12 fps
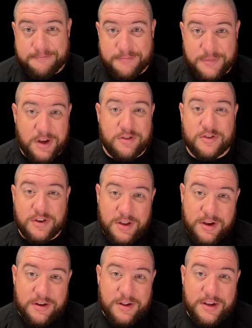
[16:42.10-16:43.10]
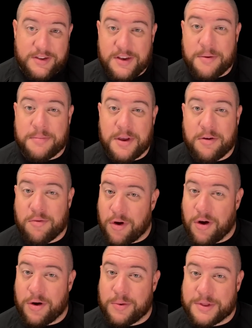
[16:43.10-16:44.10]
there's clearly something
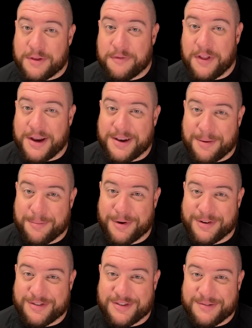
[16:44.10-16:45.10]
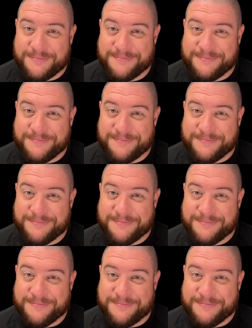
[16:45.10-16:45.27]
wrong with the flight numbers.